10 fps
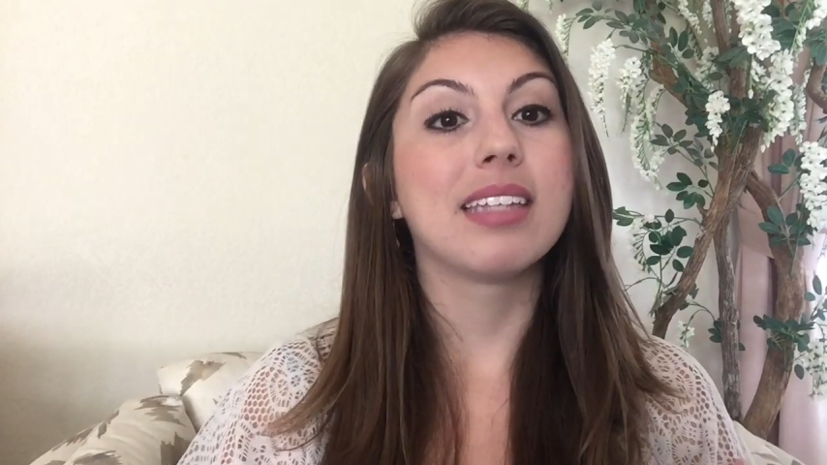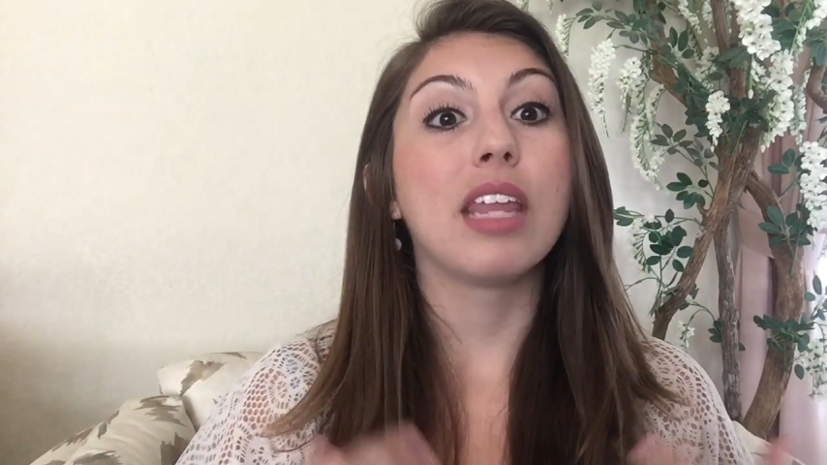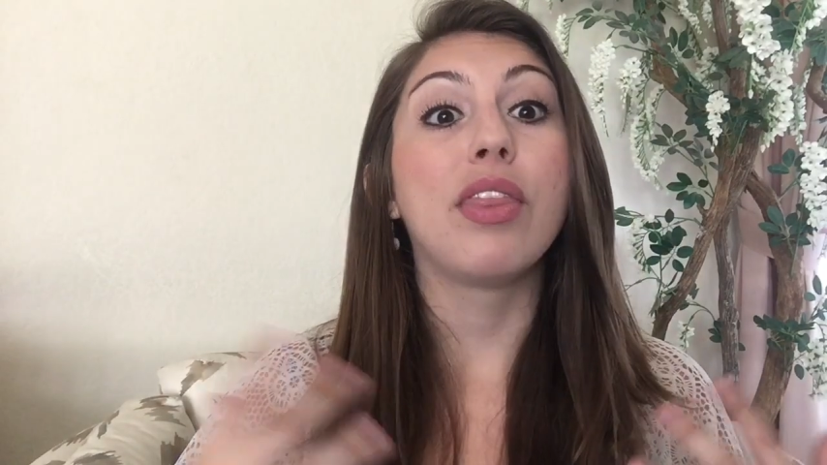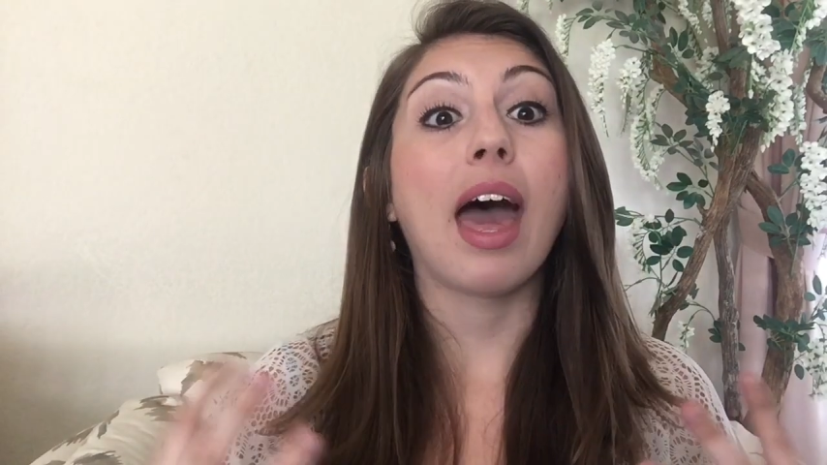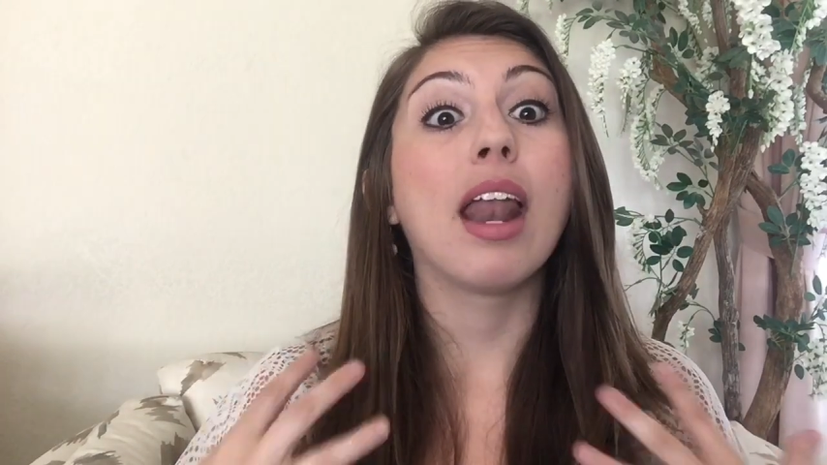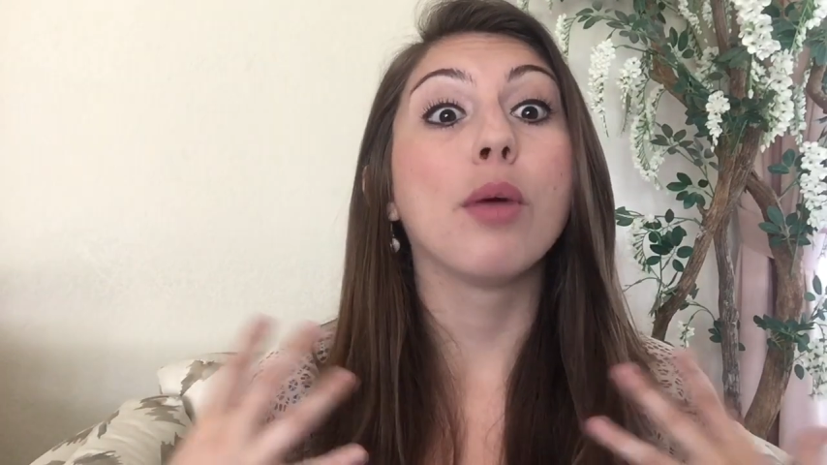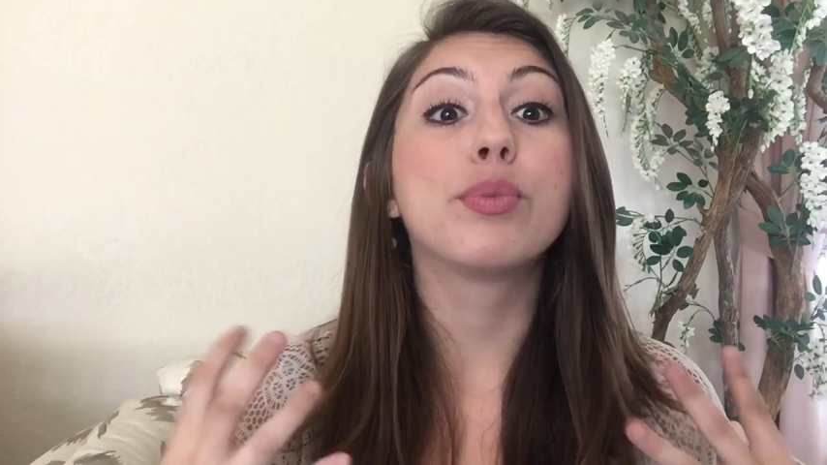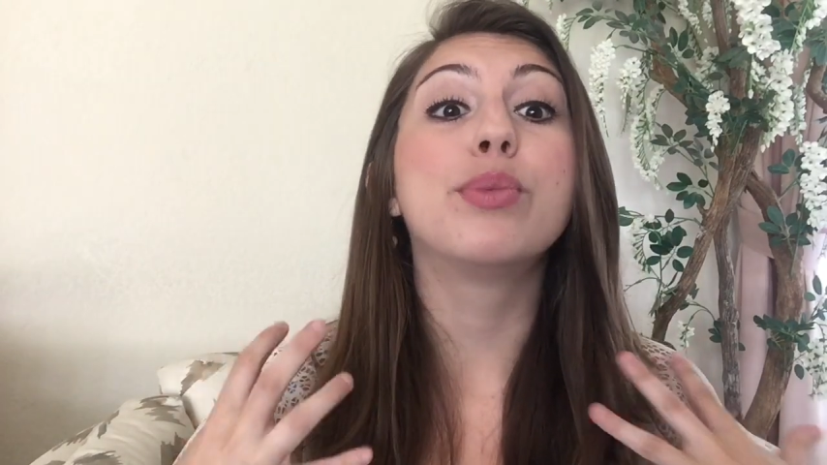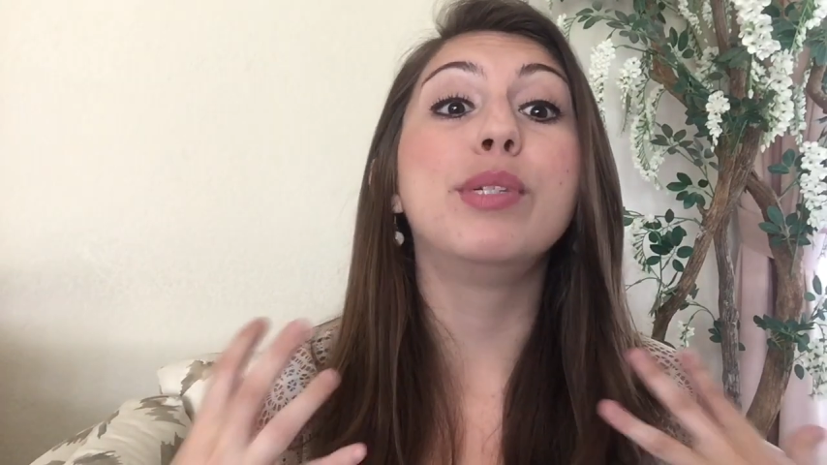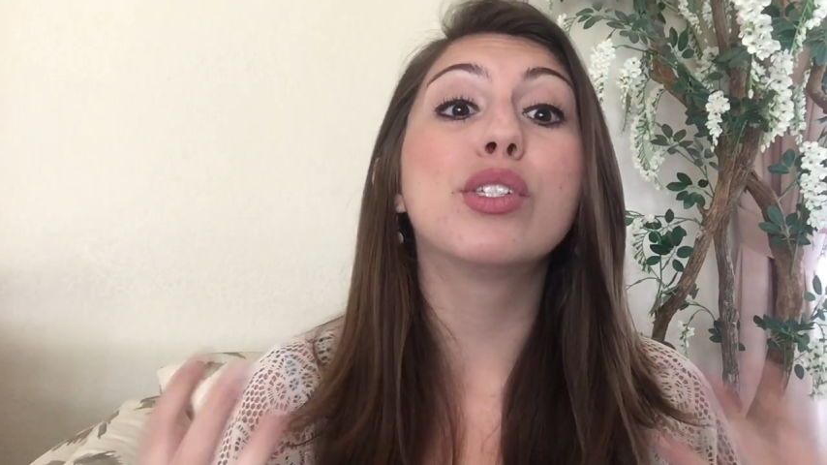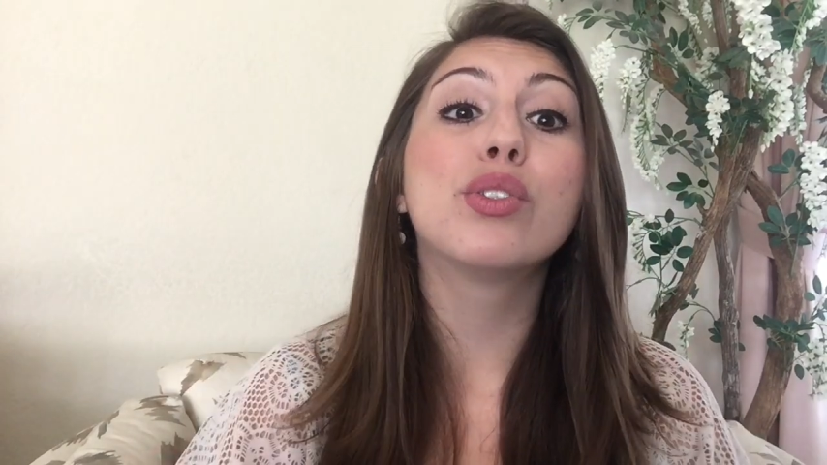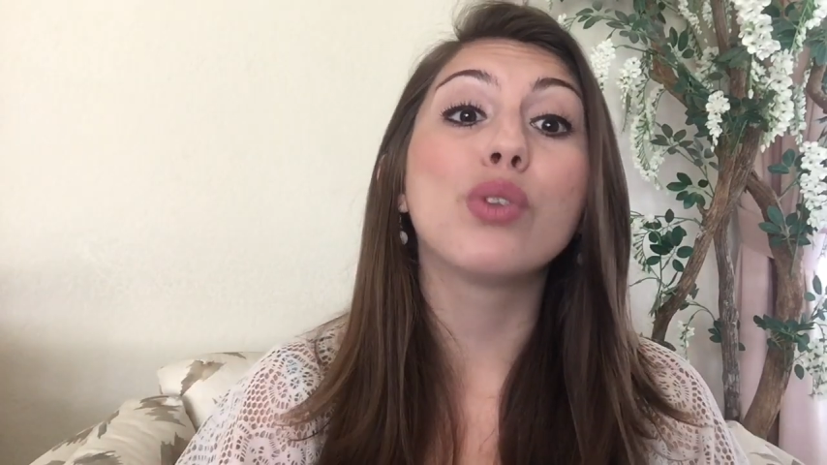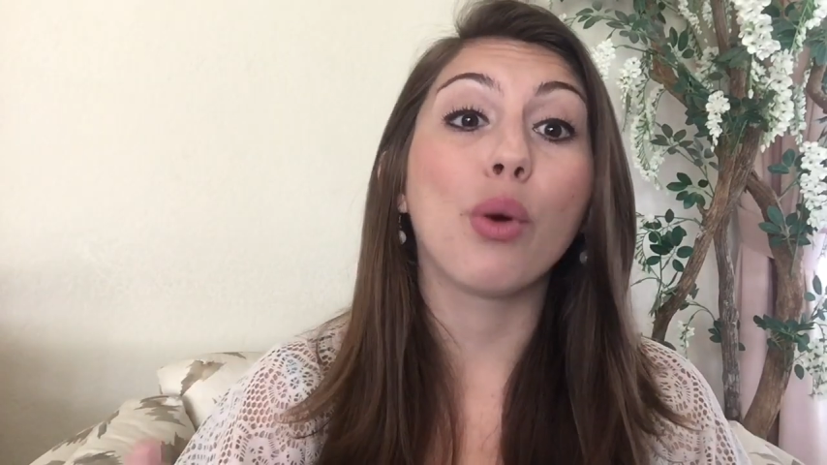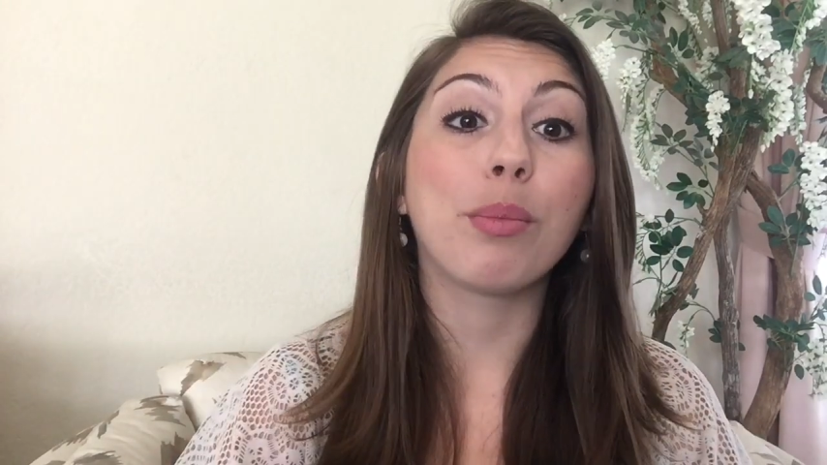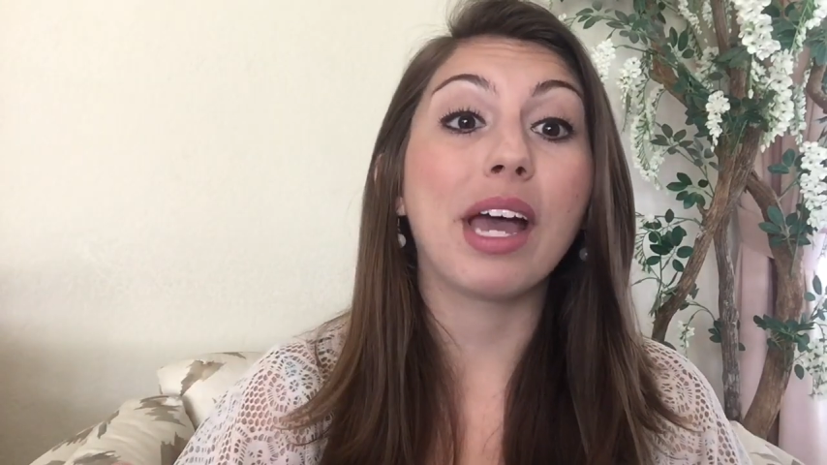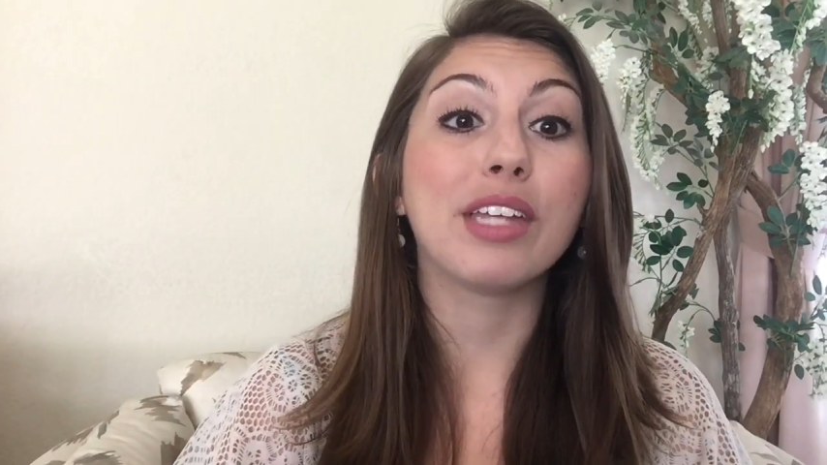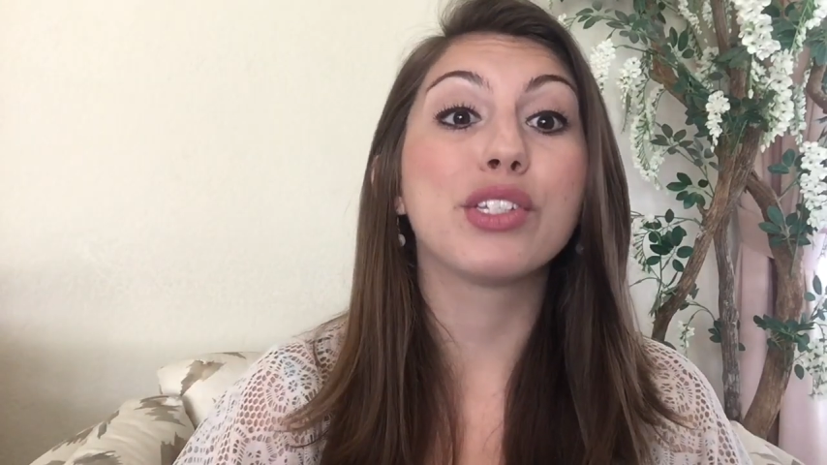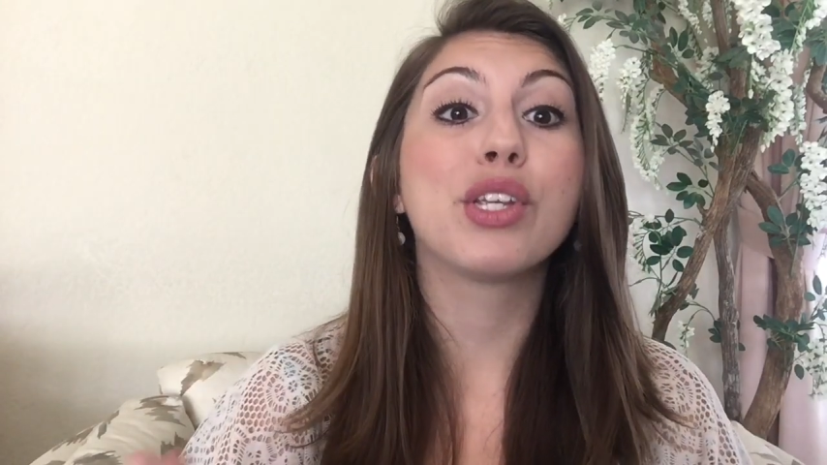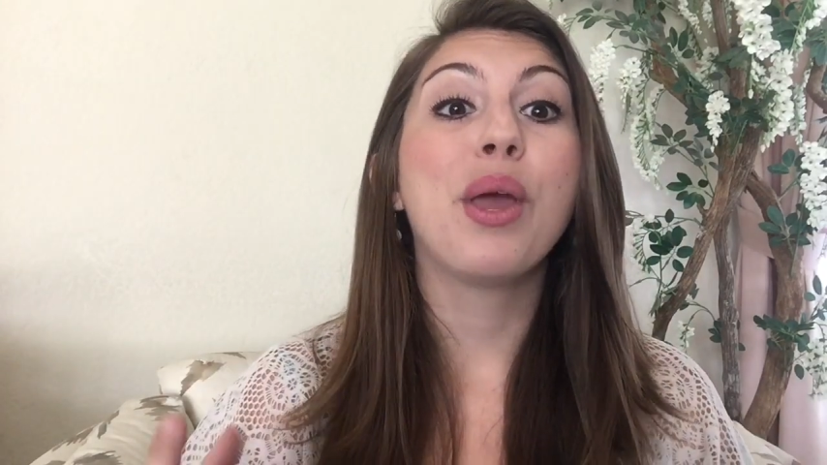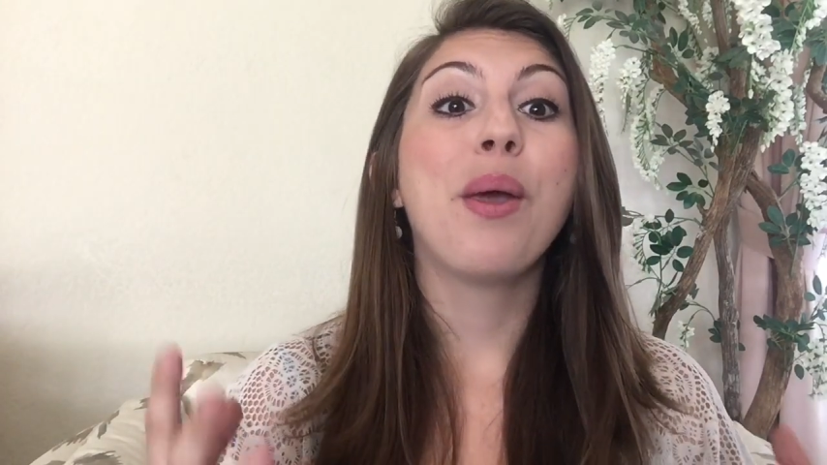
and that helps me so much,